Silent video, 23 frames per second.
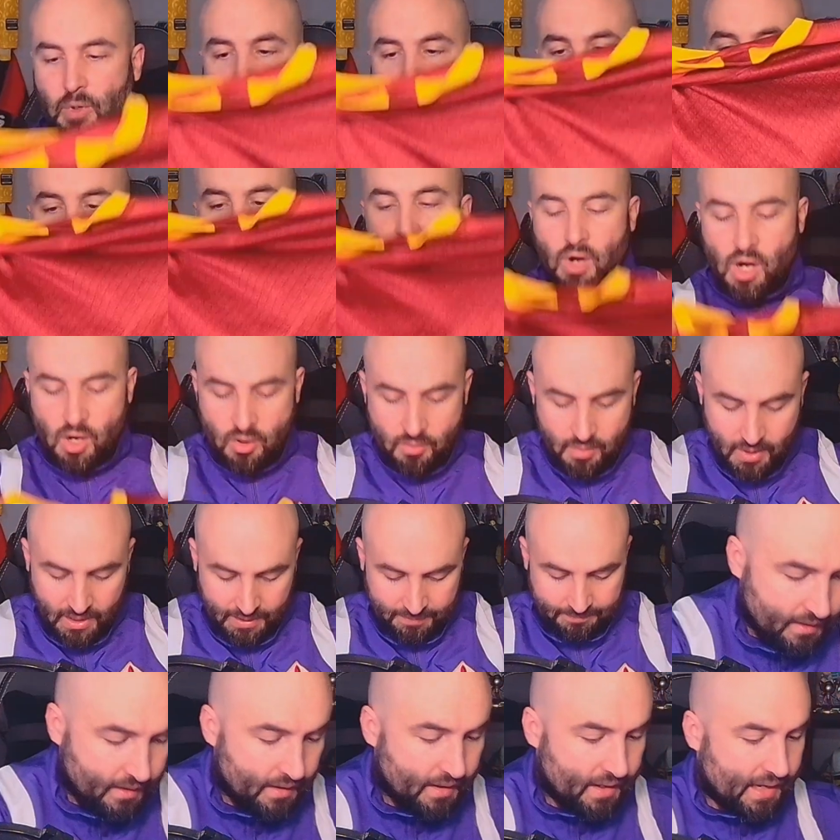we've got a
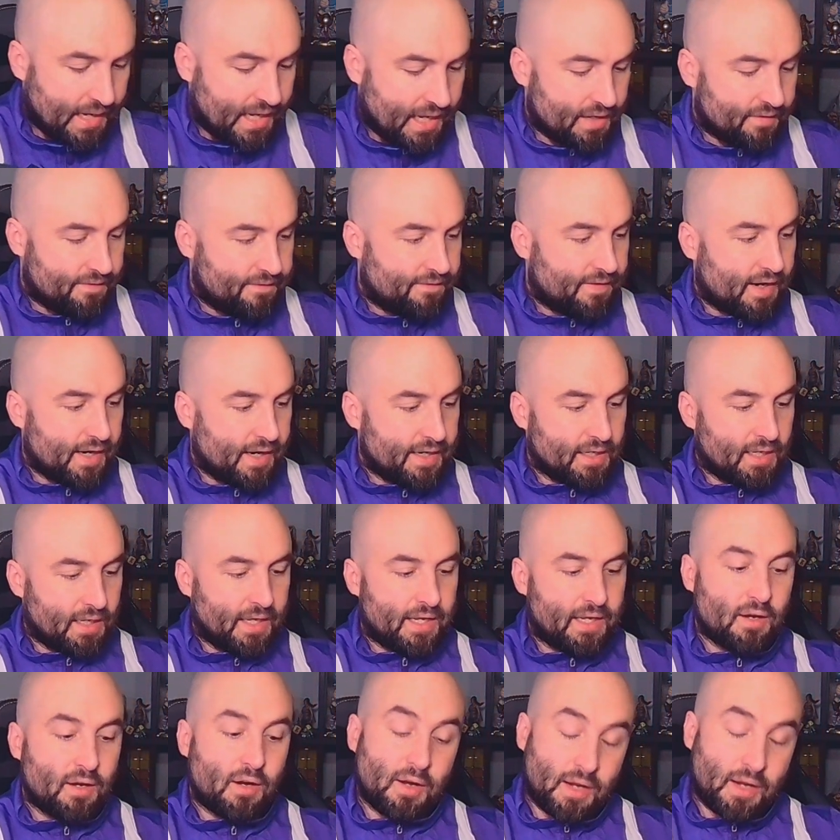Roma, and
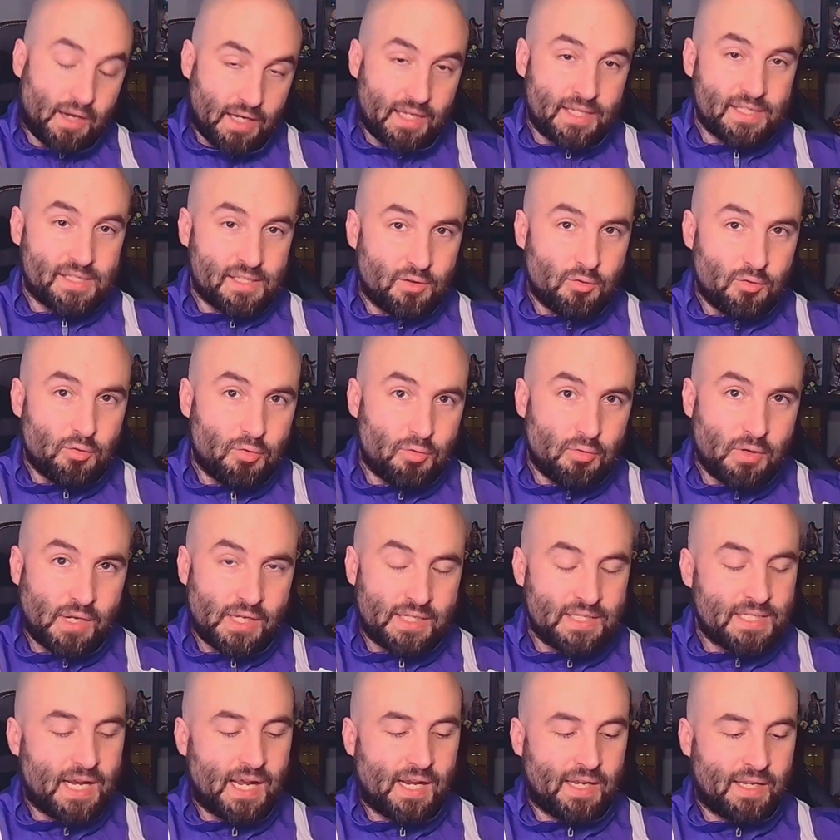finally, it is an
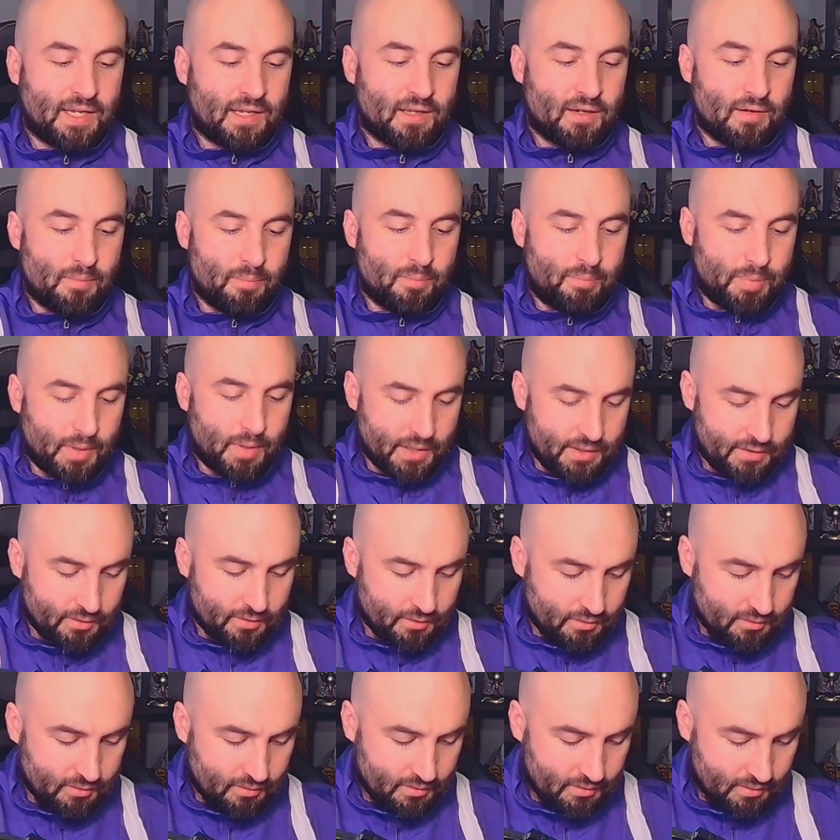all-Italian
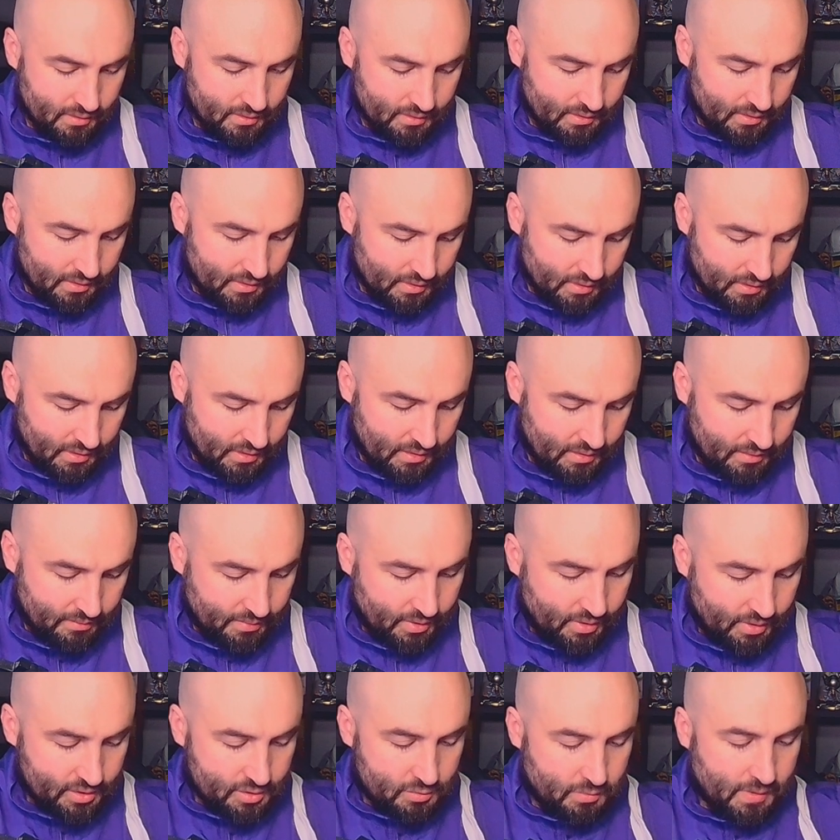bundle,
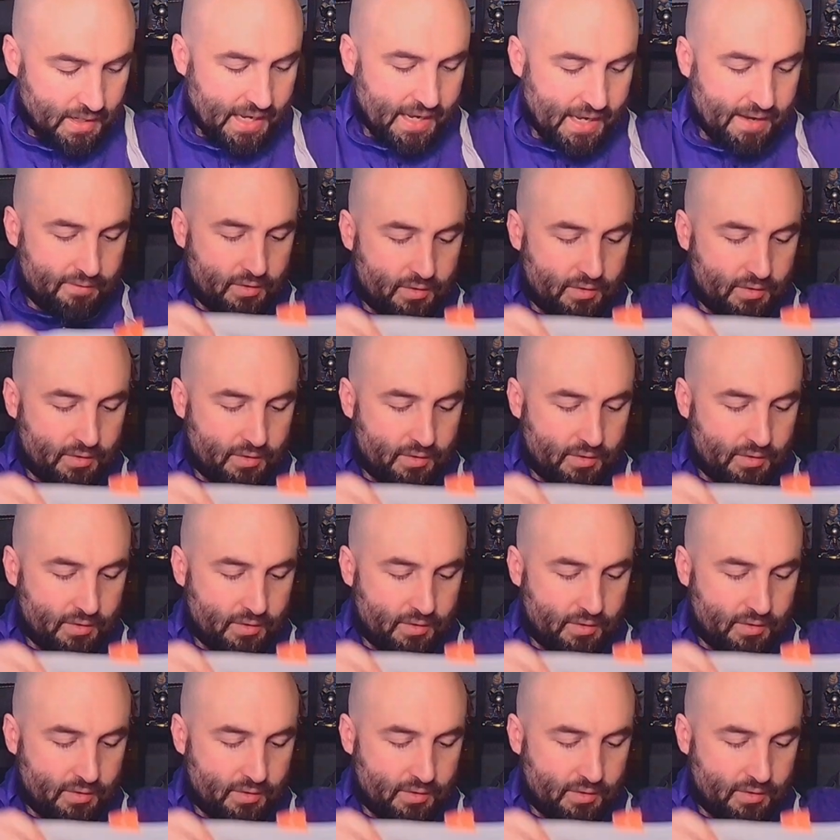because we have